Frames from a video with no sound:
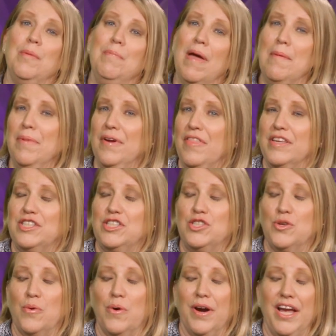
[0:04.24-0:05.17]
Remember the
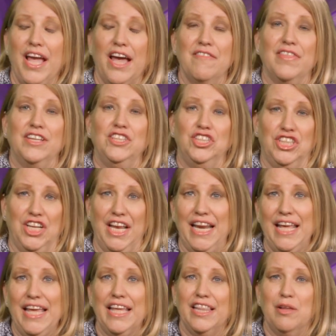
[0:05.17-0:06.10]
story of the
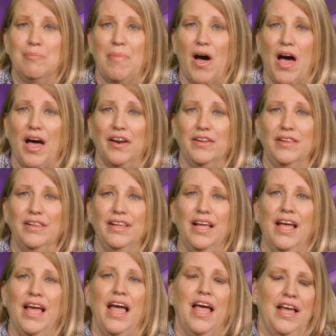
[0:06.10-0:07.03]
genie in the bottle?